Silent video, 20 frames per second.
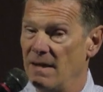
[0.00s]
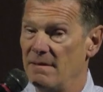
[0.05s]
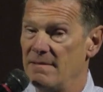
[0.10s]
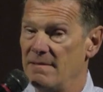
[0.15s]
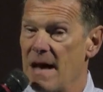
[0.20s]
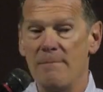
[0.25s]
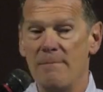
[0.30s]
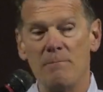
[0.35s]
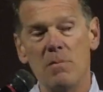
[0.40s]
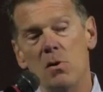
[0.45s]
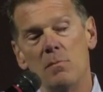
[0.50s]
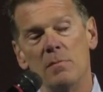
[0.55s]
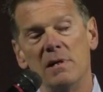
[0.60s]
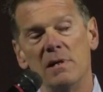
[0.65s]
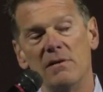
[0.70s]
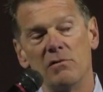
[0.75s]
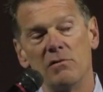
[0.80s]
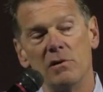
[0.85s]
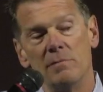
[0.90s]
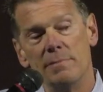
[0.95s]
That moment
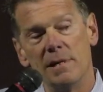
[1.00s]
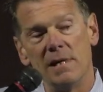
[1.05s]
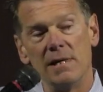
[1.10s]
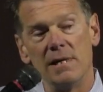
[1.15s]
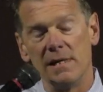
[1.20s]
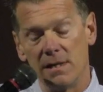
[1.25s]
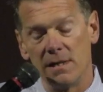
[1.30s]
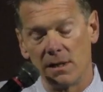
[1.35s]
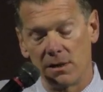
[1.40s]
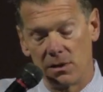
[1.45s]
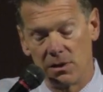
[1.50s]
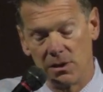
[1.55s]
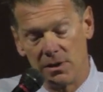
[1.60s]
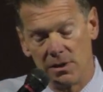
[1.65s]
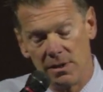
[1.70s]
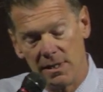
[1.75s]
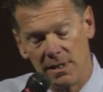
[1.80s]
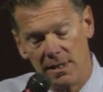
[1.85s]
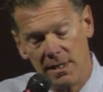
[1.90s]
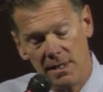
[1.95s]
of rebellion
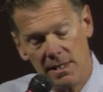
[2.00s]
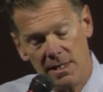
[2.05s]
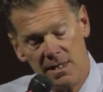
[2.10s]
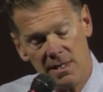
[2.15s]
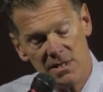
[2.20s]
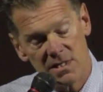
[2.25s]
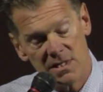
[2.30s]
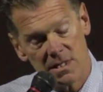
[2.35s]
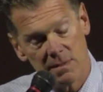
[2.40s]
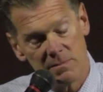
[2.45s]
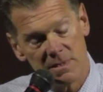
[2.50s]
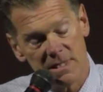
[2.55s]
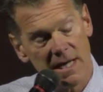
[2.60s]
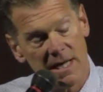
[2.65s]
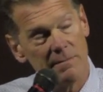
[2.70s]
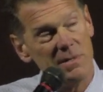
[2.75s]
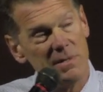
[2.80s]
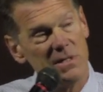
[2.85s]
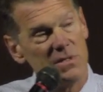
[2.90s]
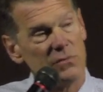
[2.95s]
occurred
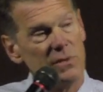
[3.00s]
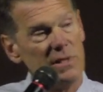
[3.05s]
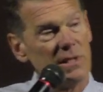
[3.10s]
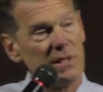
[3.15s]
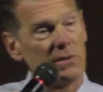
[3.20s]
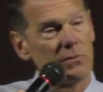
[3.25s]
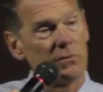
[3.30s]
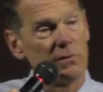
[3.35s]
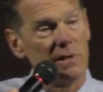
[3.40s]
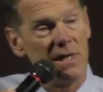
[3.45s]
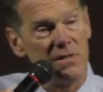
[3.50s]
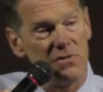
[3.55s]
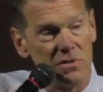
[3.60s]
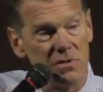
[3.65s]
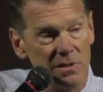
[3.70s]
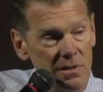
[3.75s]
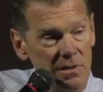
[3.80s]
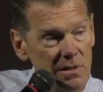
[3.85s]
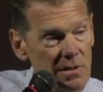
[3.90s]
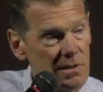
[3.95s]
sometime between the
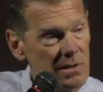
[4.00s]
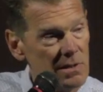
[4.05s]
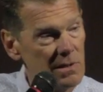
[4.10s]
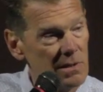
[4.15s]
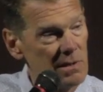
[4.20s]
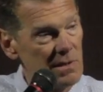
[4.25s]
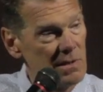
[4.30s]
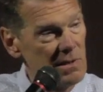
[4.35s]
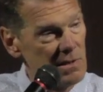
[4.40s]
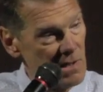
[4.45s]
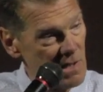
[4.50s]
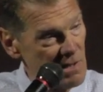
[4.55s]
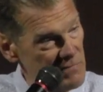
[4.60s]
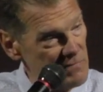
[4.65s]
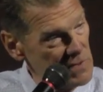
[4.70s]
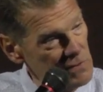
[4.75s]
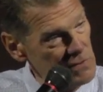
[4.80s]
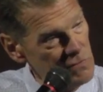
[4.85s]
creation of the